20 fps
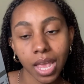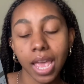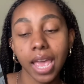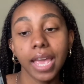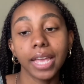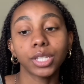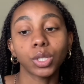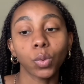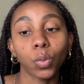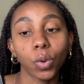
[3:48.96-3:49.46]

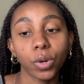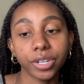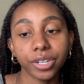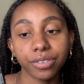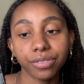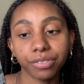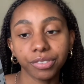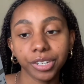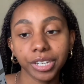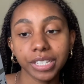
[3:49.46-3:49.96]
It's a
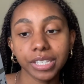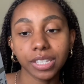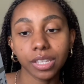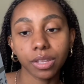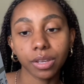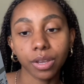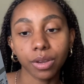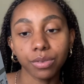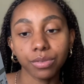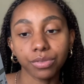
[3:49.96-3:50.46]
water-free,
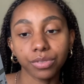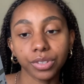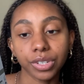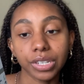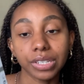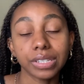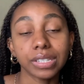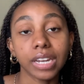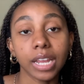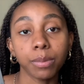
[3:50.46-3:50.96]
silicone-free,
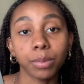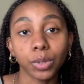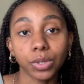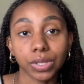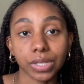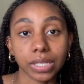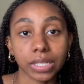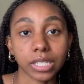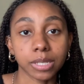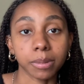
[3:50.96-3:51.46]
stable
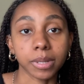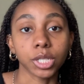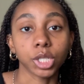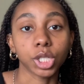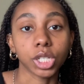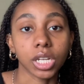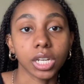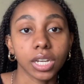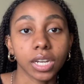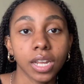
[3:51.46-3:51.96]

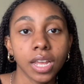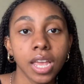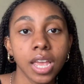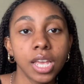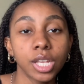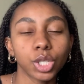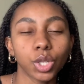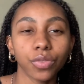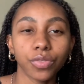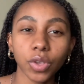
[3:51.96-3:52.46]
suspension.
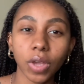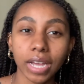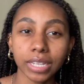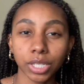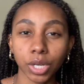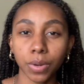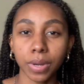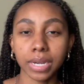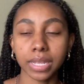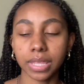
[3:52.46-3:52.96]
So if you guys
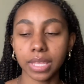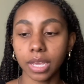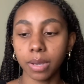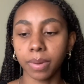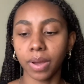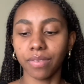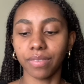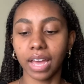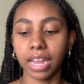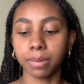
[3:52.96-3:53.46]
know anything
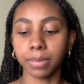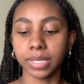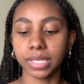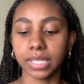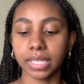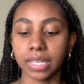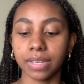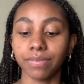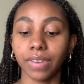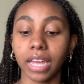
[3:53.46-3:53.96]
about vitamin
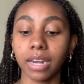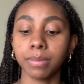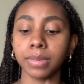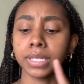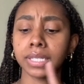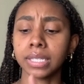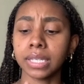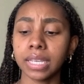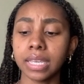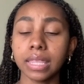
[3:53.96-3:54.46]

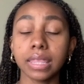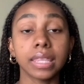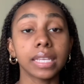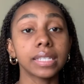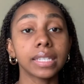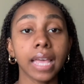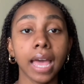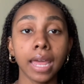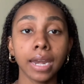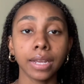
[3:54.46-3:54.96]
C, this
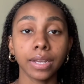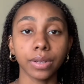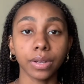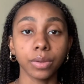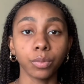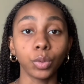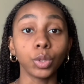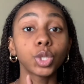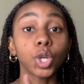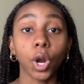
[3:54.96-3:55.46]
kind of
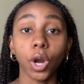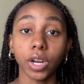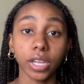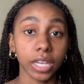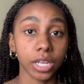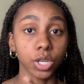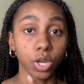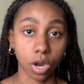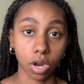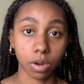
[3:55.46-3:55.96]
will
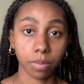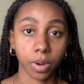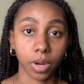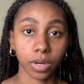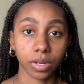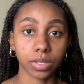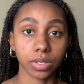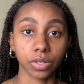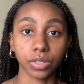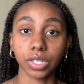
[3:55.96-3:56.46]
target dark
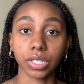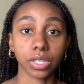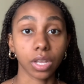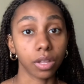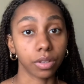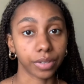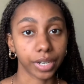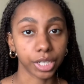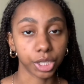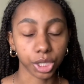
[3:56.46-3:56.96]
marks or
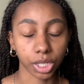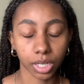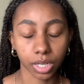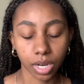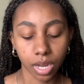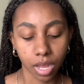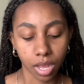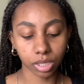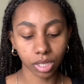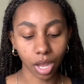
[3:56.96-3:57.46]
discoloration.
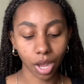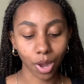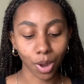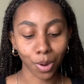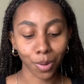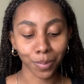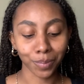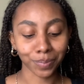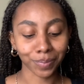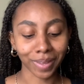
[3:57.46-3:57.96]

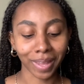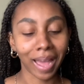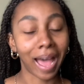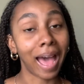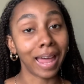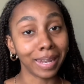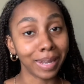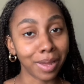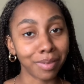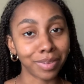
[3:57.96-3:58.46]
So I
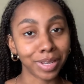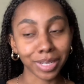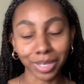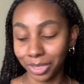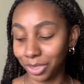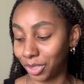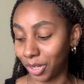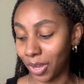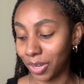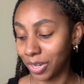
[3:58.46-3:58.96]
love it
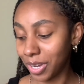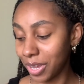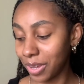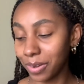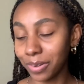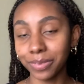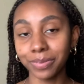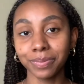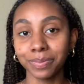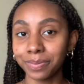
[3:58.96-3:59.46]
because y'all
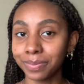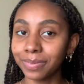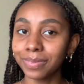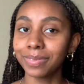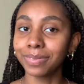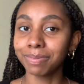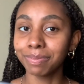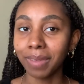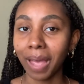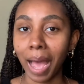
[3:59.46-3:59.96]
know
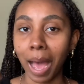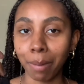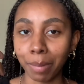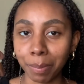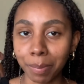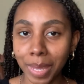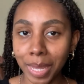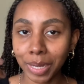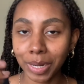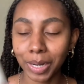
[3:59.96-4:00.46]
I'm a
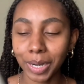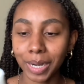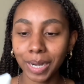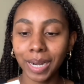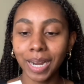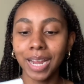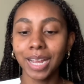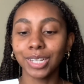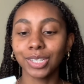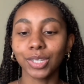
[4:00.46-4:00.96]
picker.
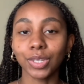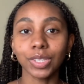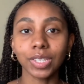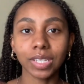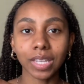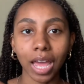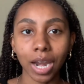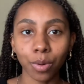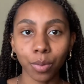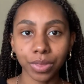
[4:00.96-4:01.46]
So this is
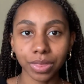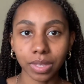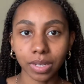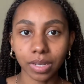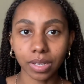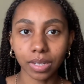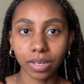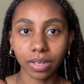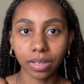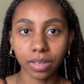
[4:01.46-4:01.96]
kind of what
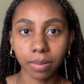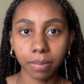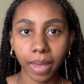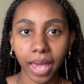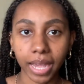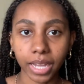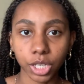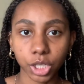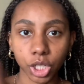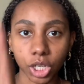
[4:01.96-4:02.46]
the
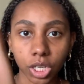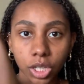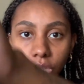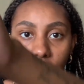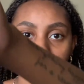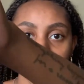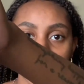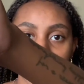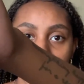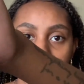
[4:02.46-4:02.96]
packaging
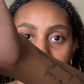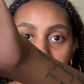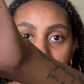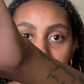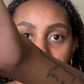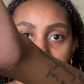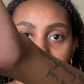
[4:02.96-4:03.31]
looks like.